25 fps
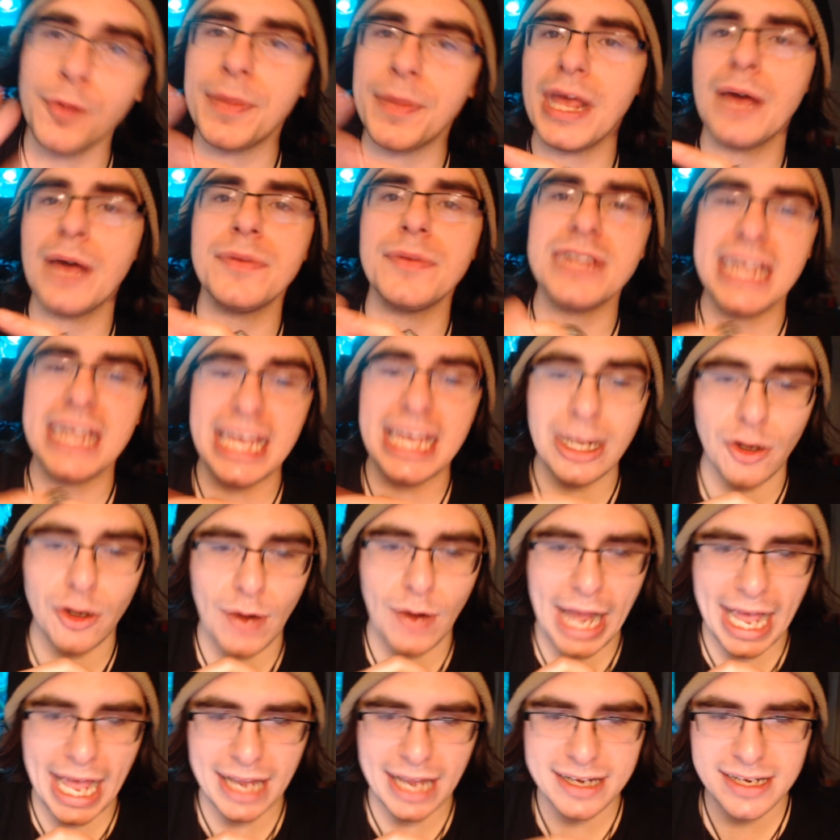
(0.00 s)
be able to
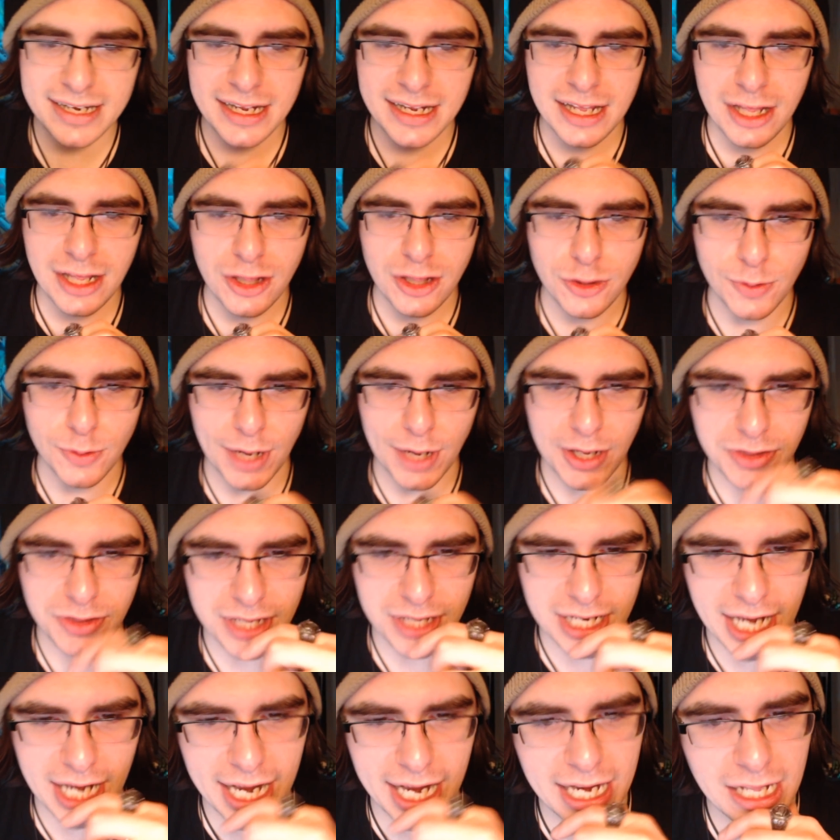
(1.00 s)
interact throughout the
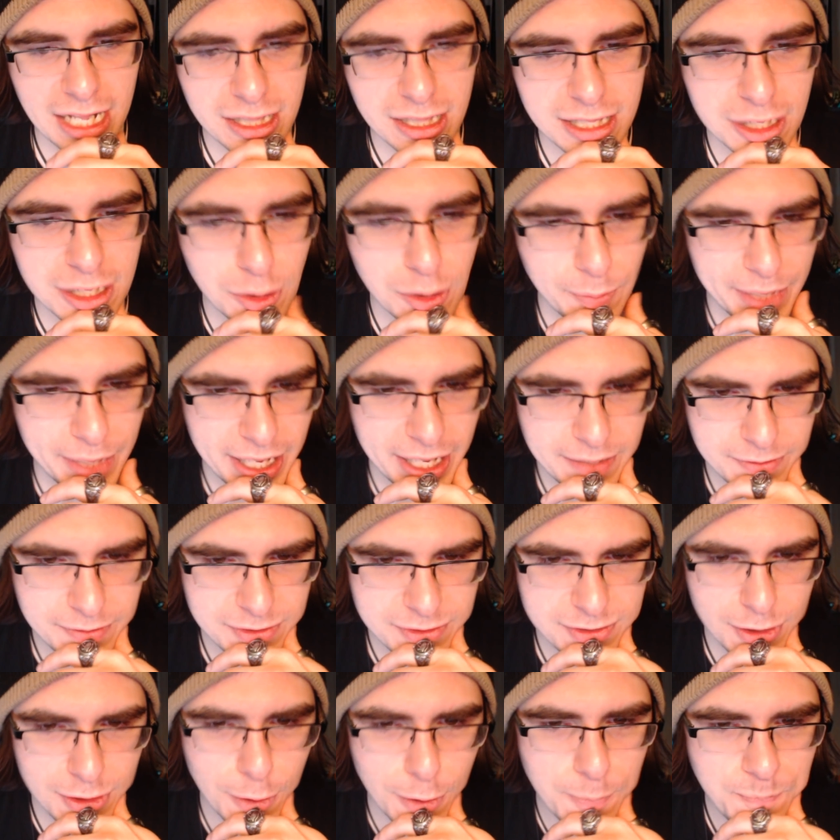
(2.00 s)
night a little bit.
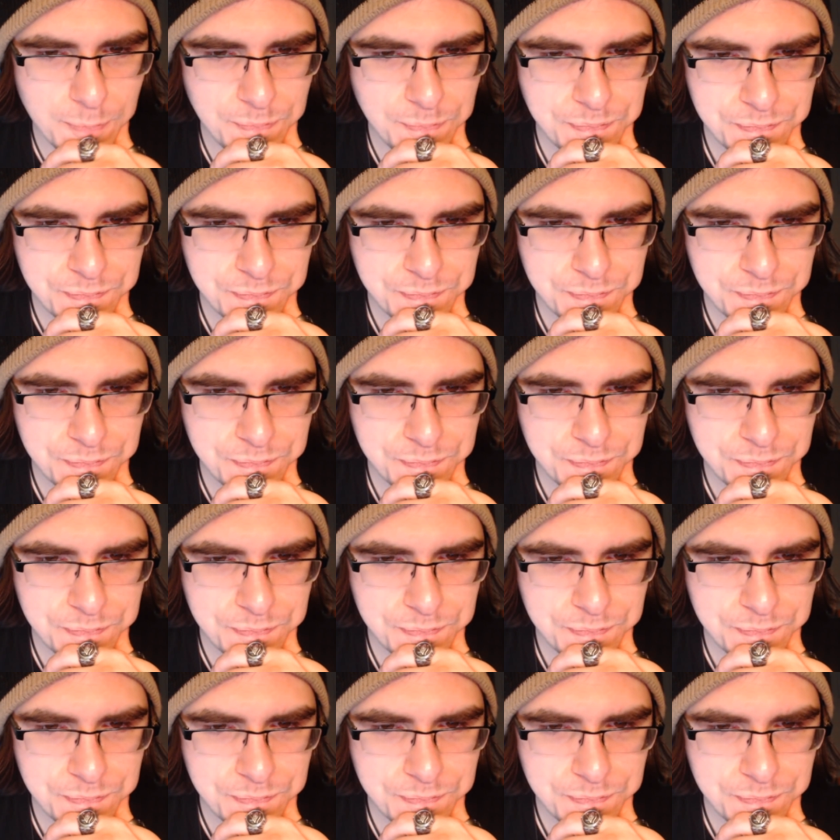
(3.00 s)
So